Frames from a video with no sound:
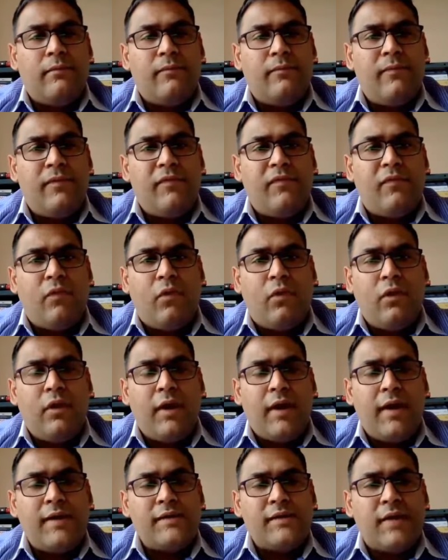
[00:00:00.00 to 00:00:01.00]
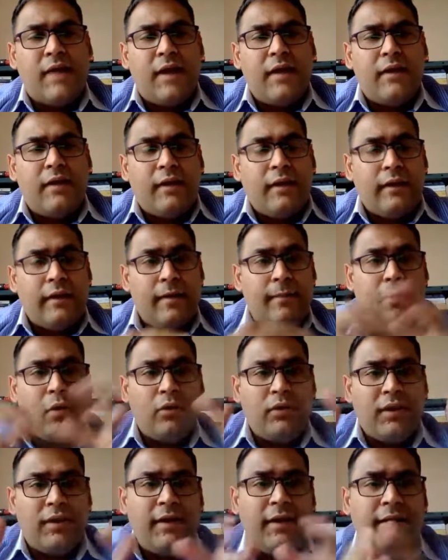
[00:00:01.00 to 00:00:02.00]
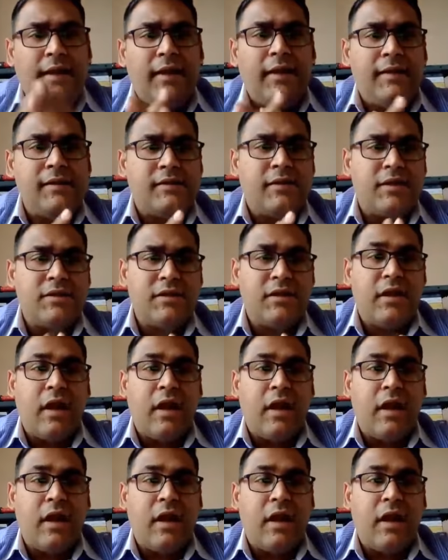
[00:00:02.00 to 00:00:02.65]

Before I start about the detailed discussion,